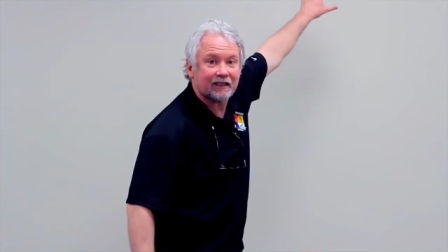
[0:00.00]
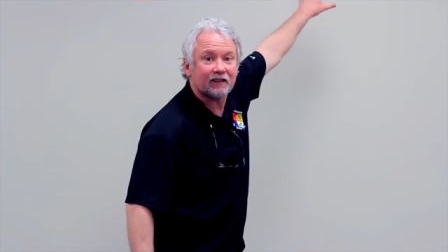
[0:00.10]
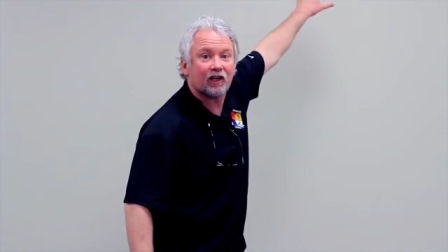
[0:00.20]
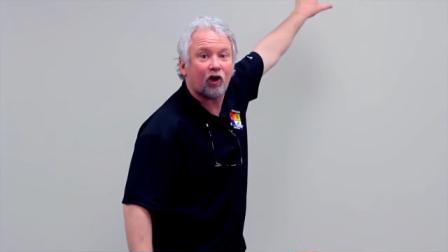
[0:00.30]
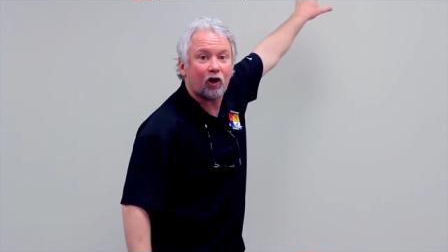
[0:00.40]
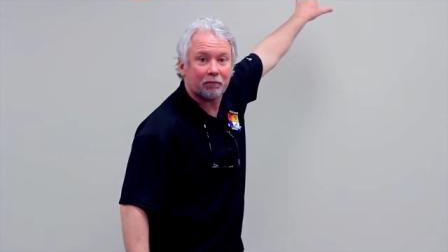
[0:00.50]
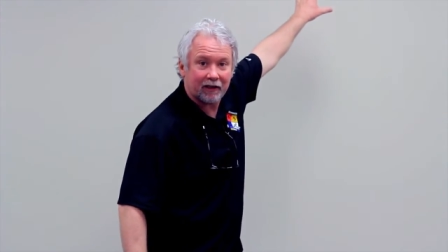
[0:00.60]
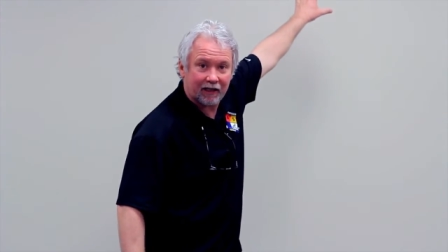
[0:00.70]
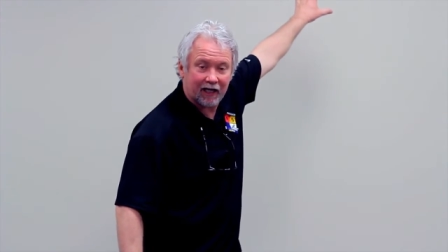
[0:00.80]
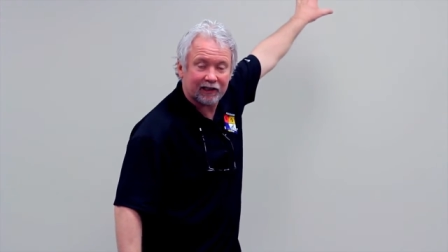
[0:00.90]
in the carbon
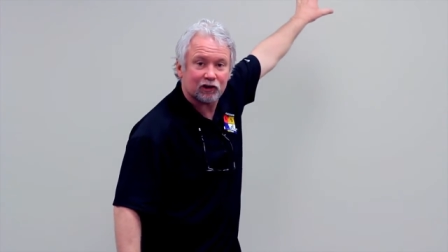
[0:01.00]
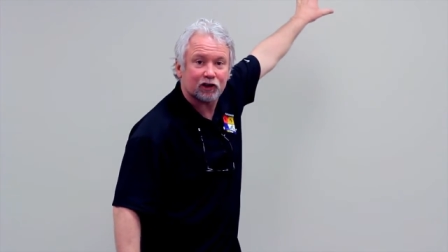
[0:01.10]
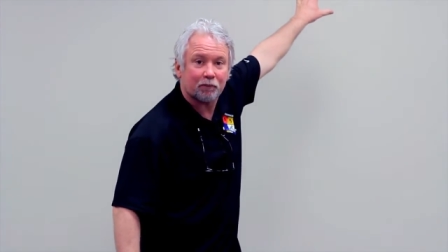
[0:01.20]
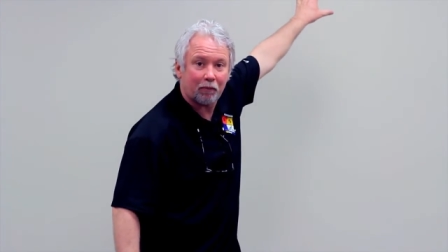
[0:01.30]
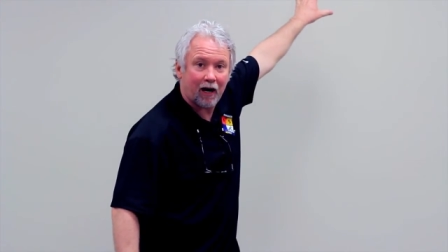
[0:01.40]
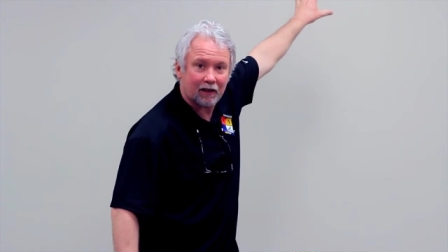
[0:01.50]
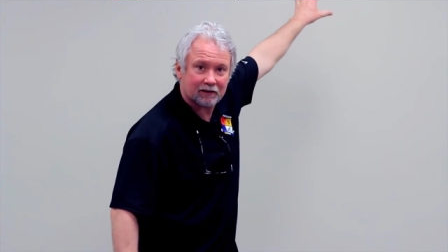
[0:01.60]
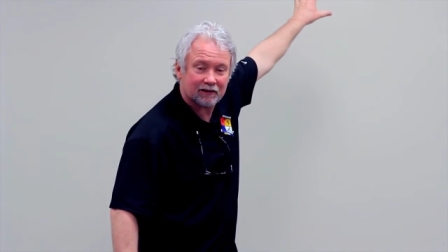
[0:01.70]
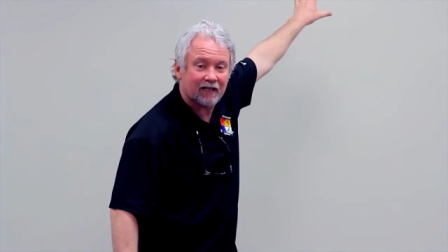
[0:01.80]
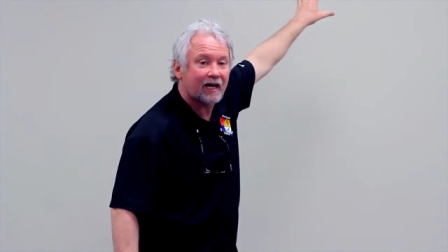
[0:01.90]
and hydrogen
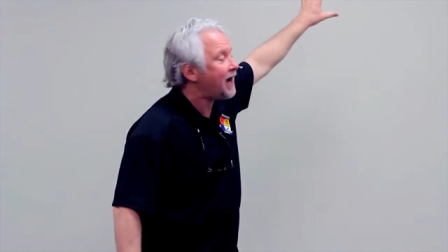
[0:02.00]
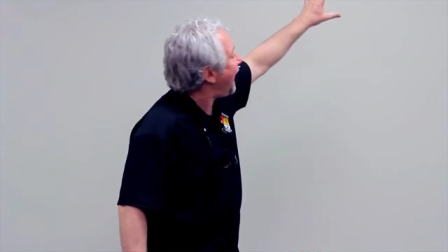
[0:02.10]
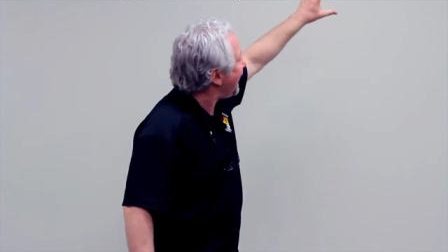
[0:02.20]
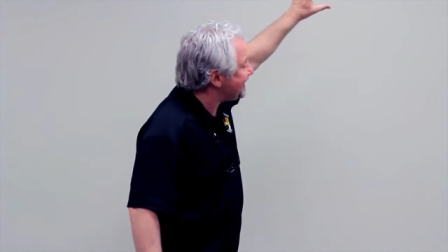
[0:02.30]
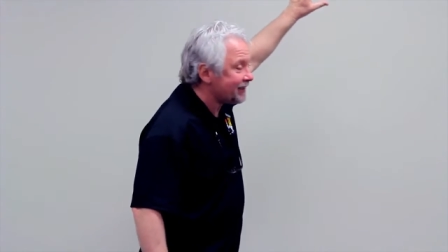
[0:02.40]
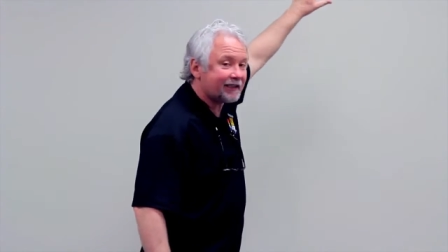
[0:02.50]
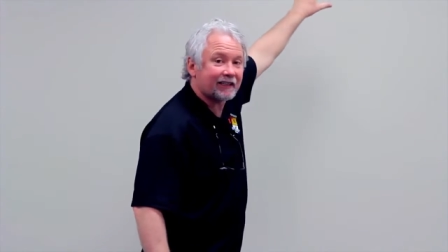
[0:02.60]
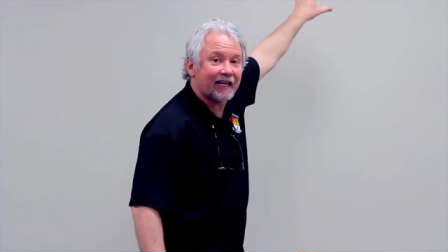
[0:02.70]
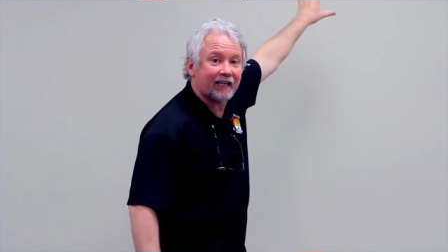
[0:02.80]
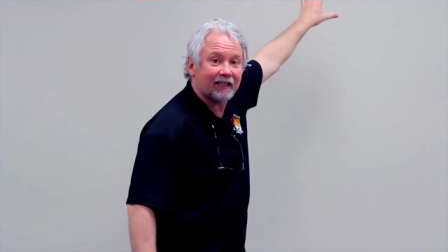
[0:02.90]
box. I didn't
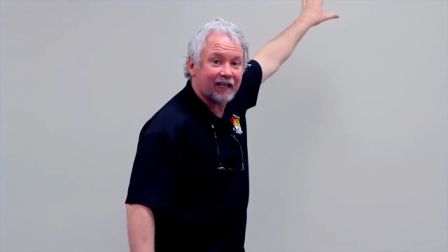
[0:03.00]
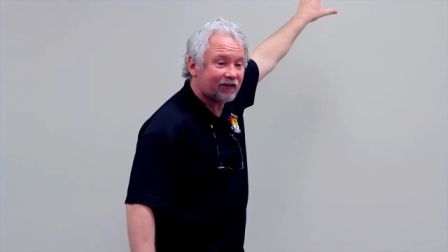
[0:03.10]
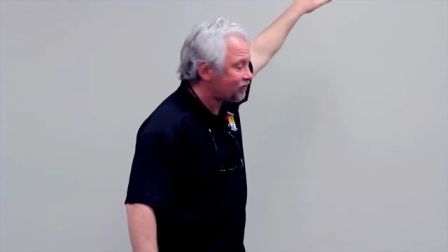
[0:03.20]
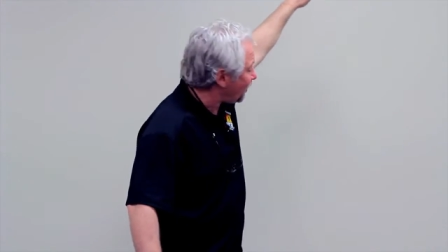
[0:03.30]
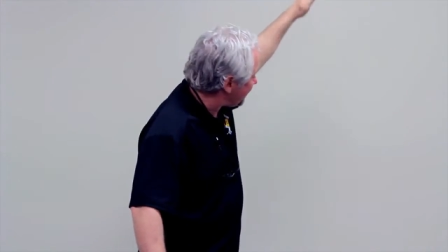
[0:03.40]
get a yes, so